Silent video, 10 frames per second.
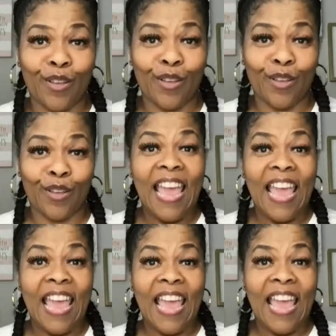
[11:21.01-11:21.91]
And if
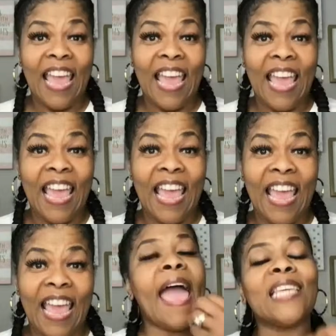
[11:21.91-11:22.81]
you are having a
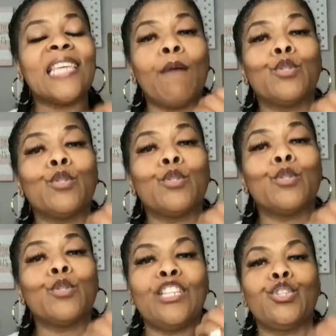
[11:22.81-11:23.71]
hard time to
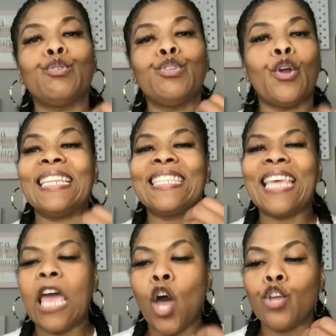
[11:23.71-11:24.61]
your mate,
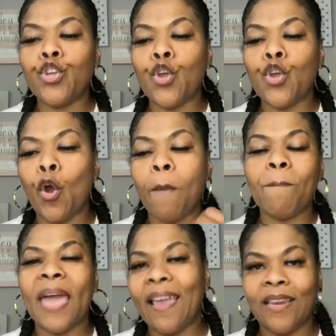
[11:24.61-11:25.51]
tell your mate,